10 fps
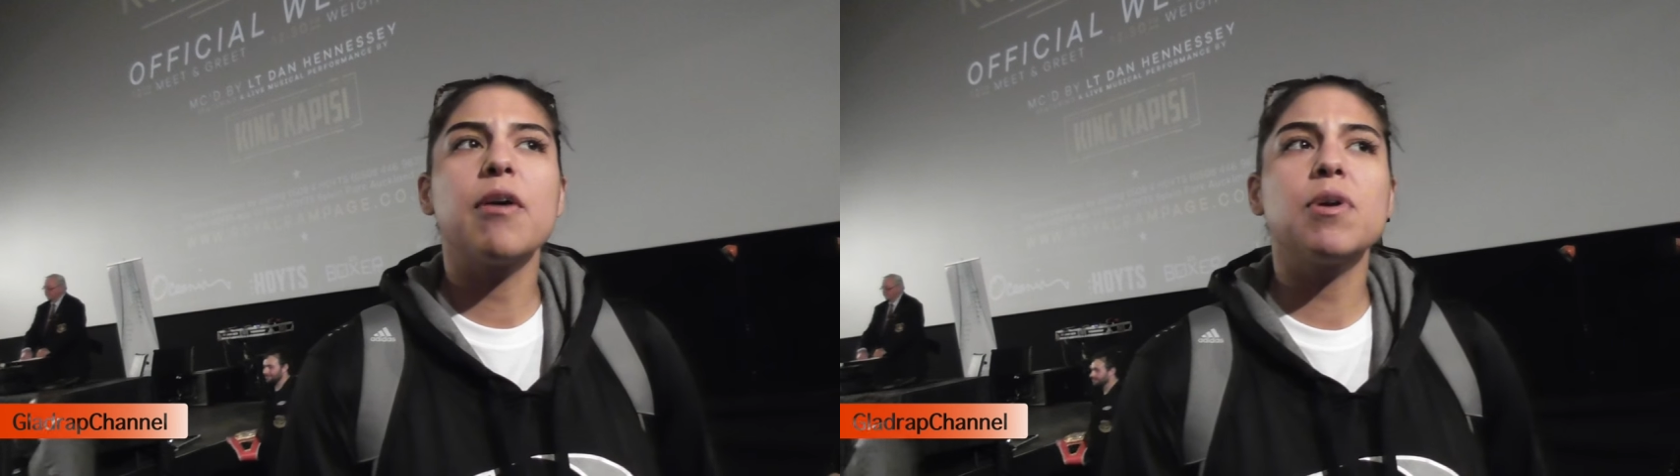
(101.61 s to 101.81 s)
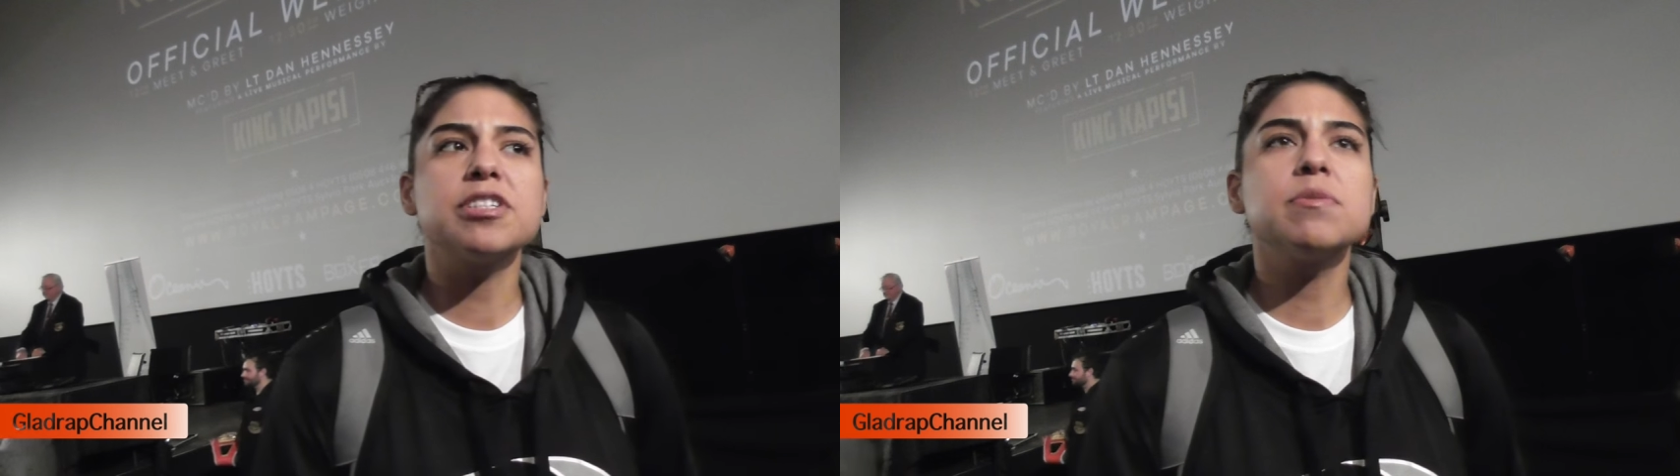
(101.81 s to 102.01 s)

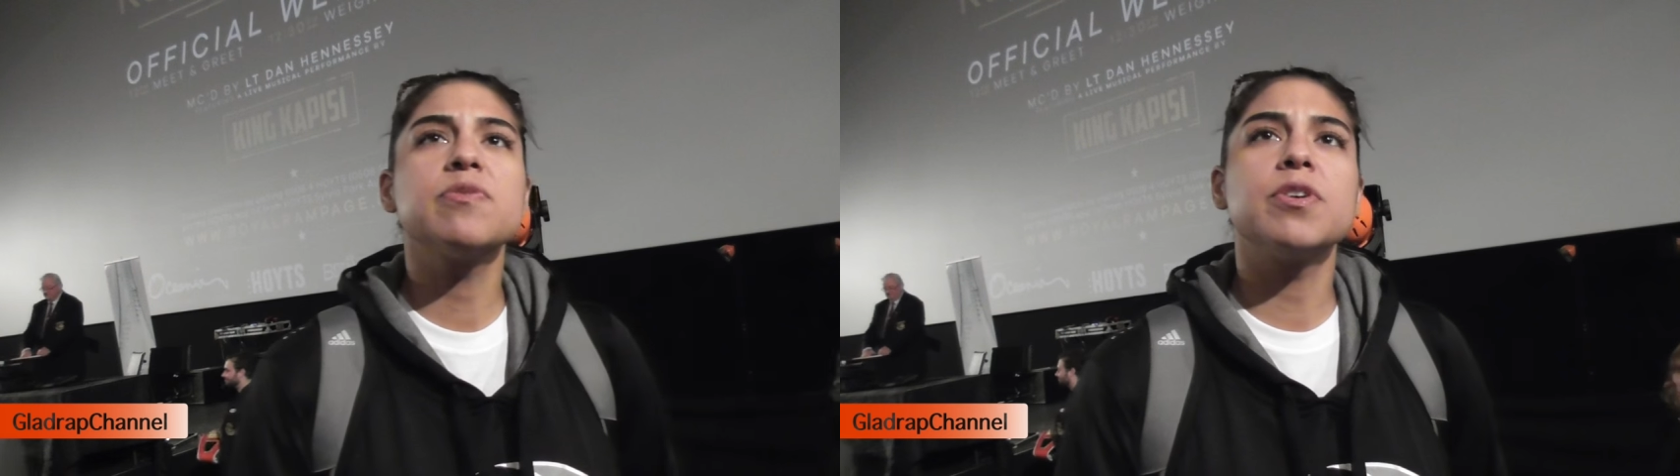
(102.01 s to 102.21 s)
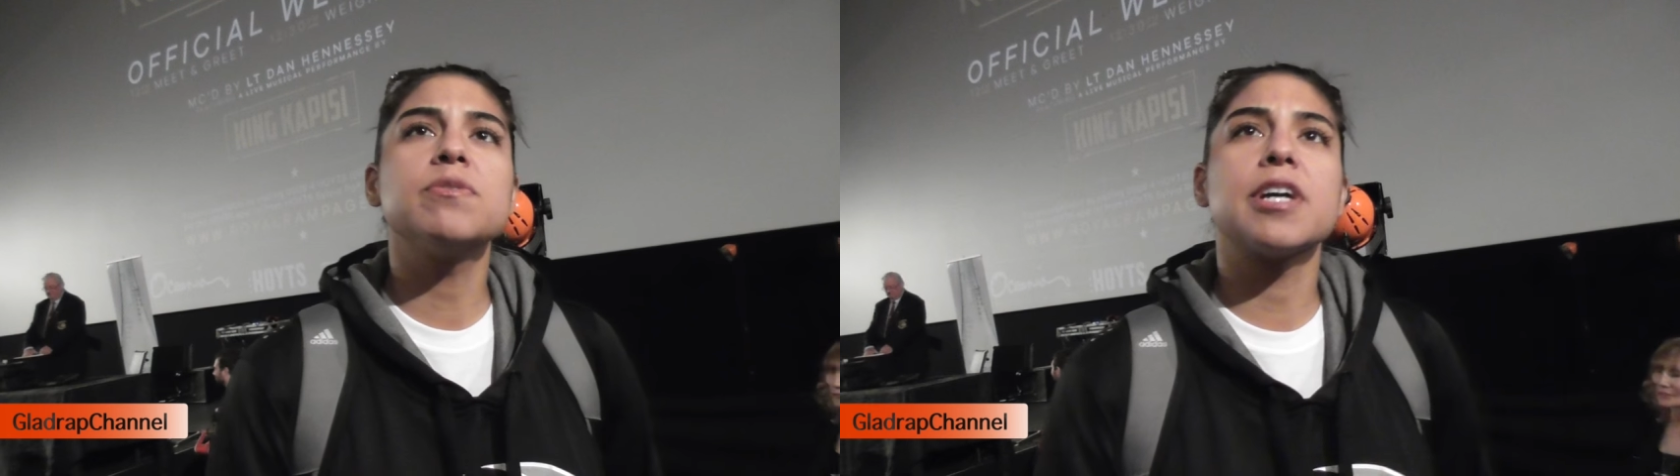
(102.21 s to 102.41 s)
I watched
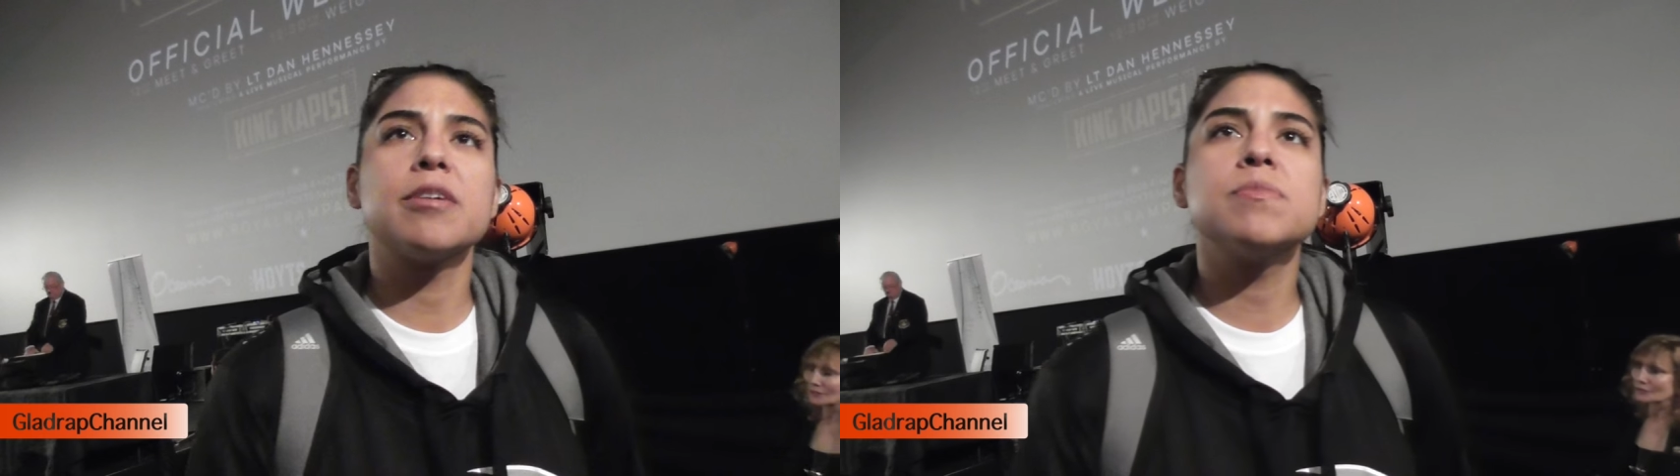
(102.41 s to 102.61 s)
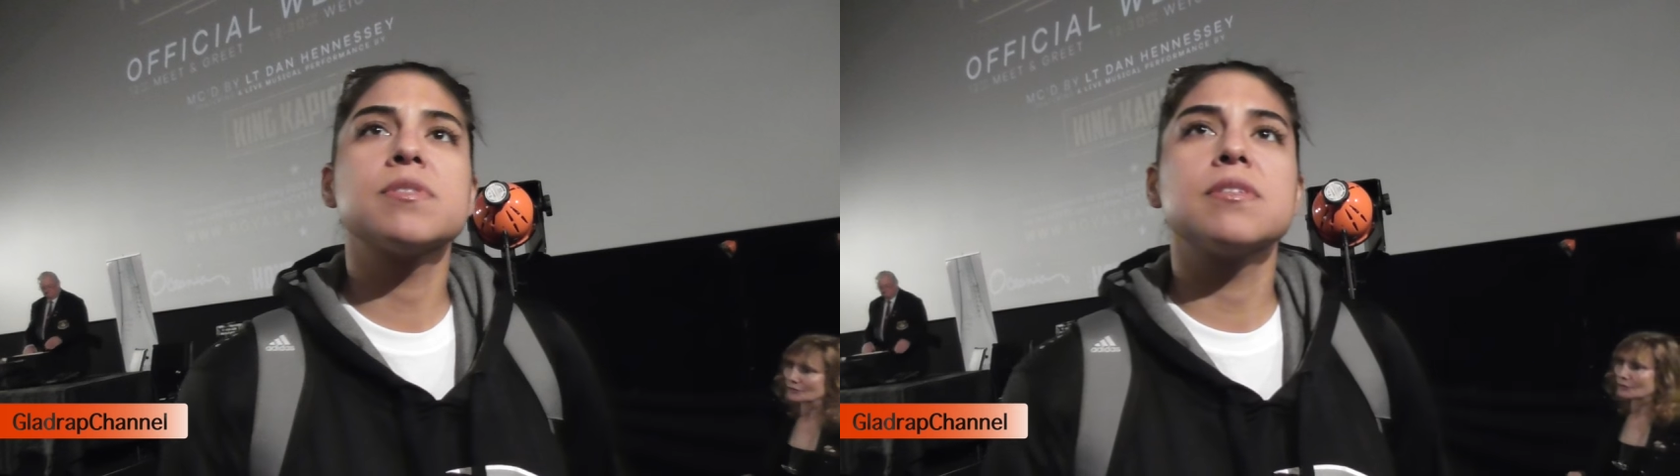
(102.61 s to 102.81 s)
him a few
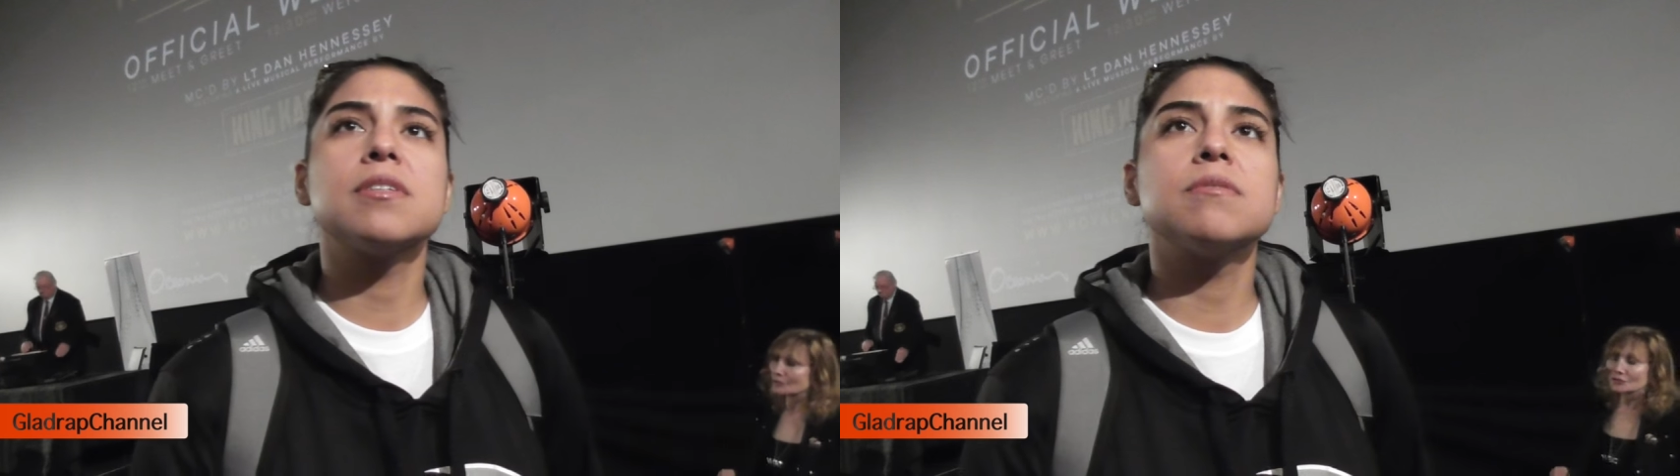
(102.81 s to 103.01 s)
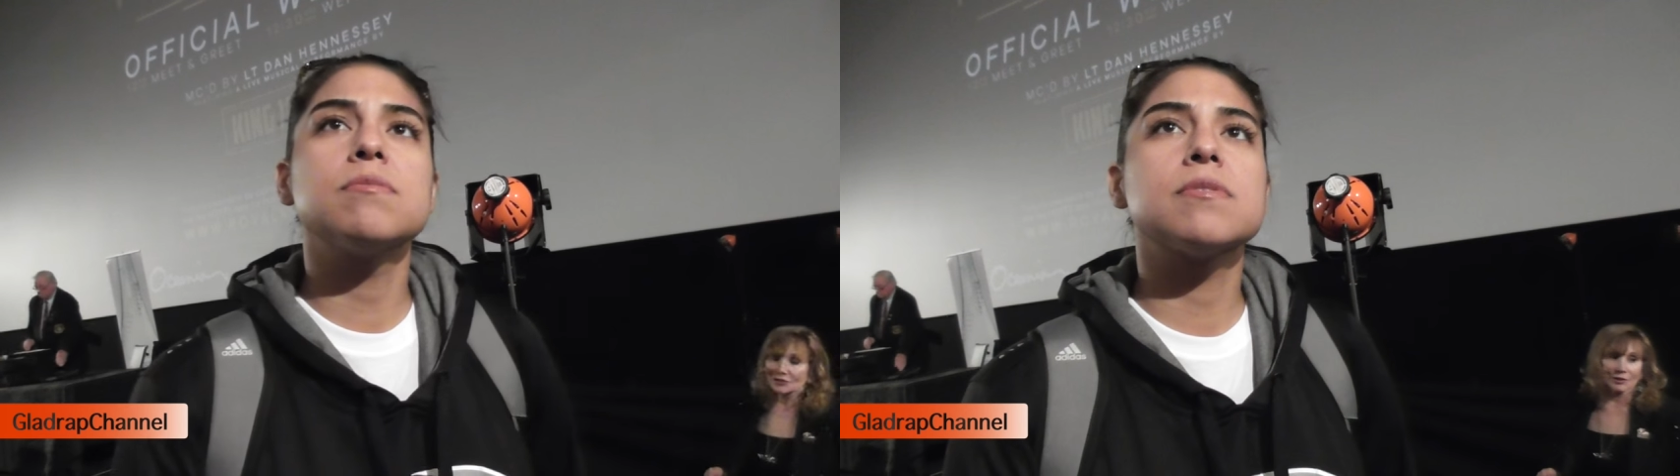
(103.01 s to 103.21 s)
times,
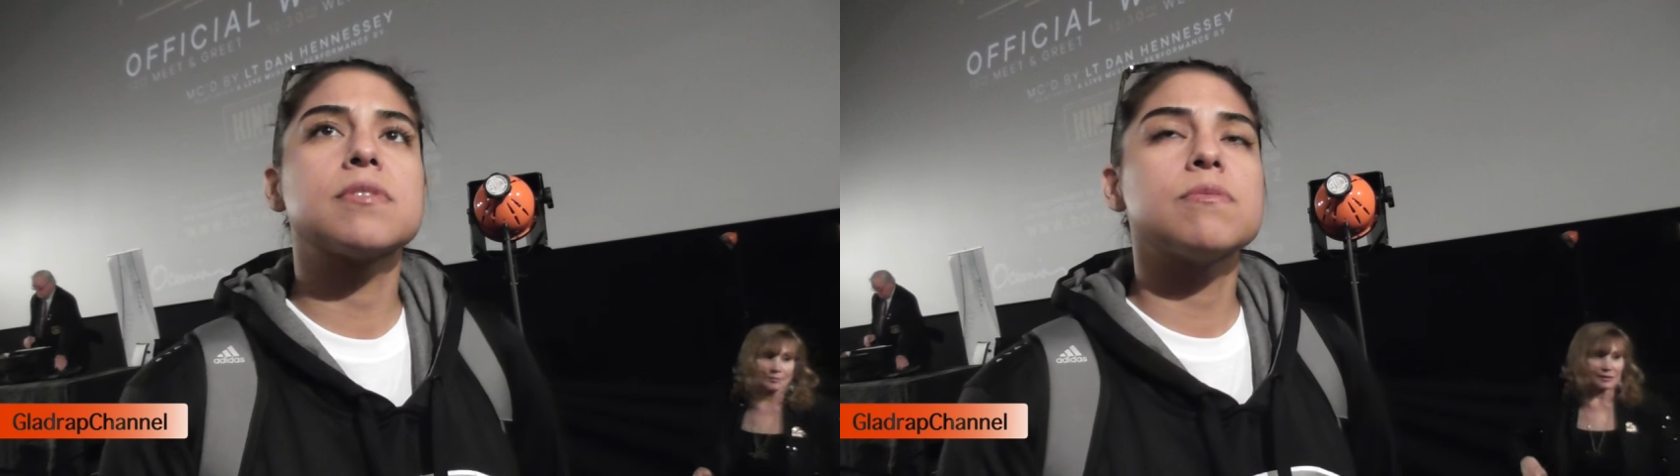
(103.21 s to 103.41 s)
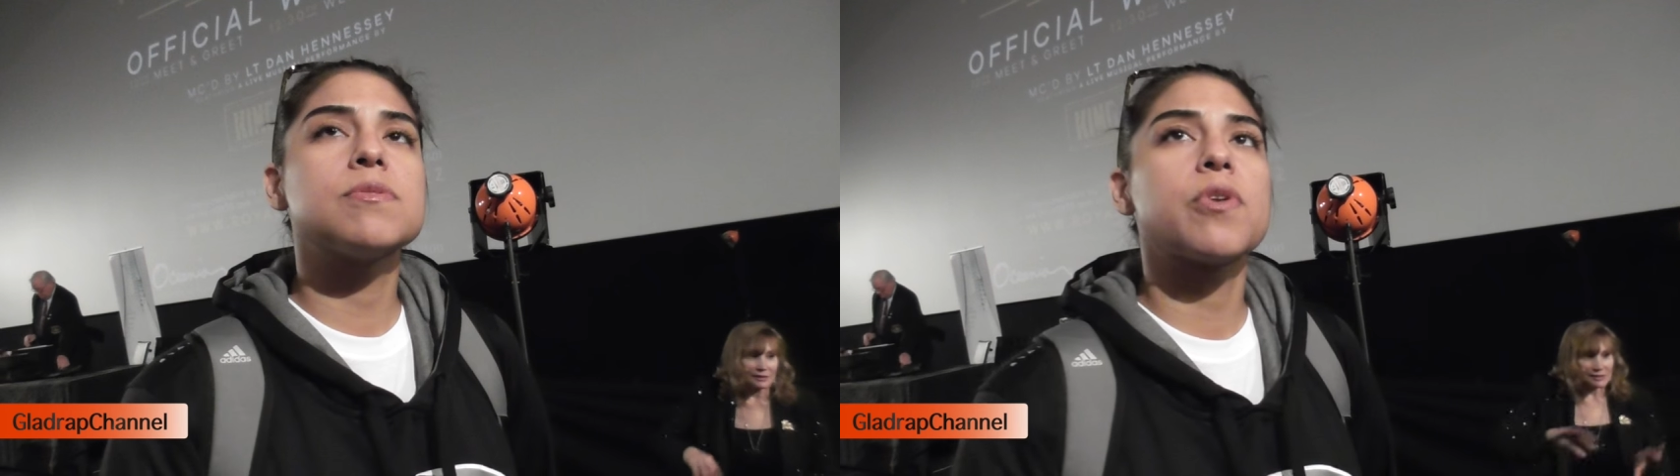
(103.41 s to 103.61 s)
and it okay.
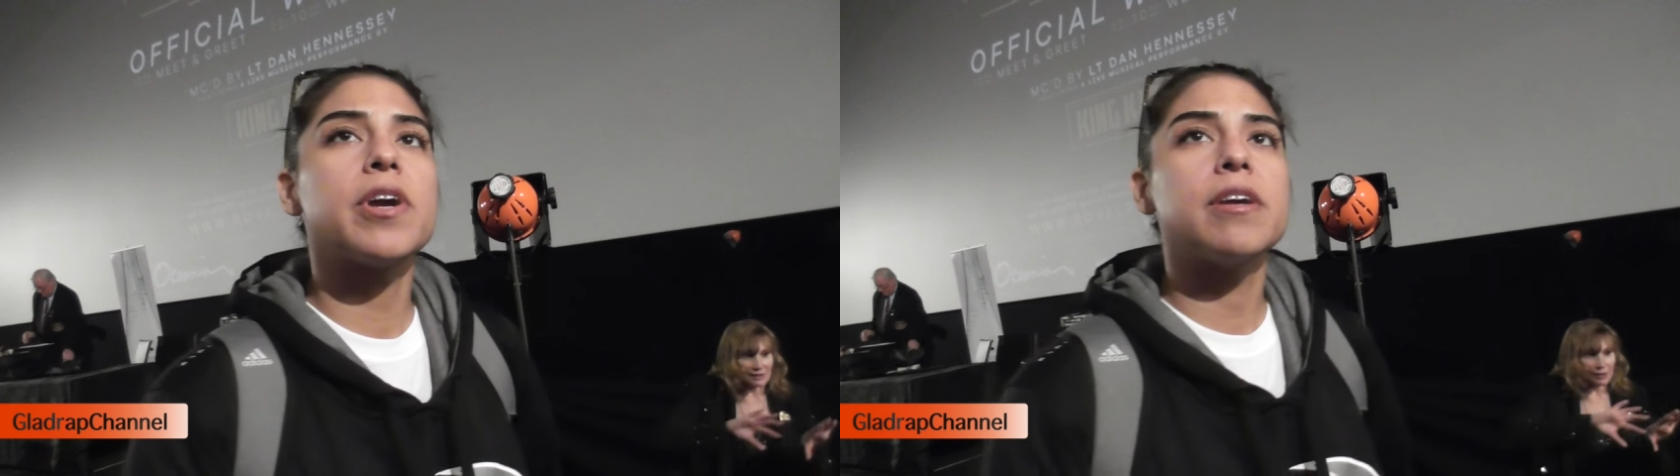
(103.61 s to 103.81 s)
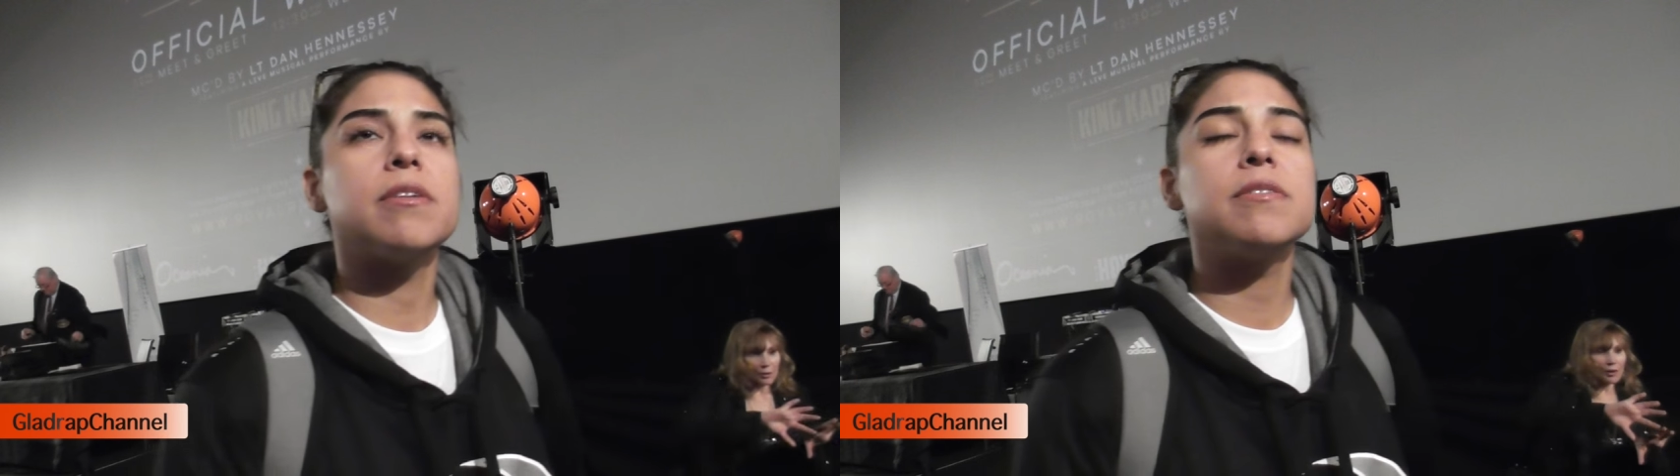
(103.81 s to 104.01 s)
was it was great.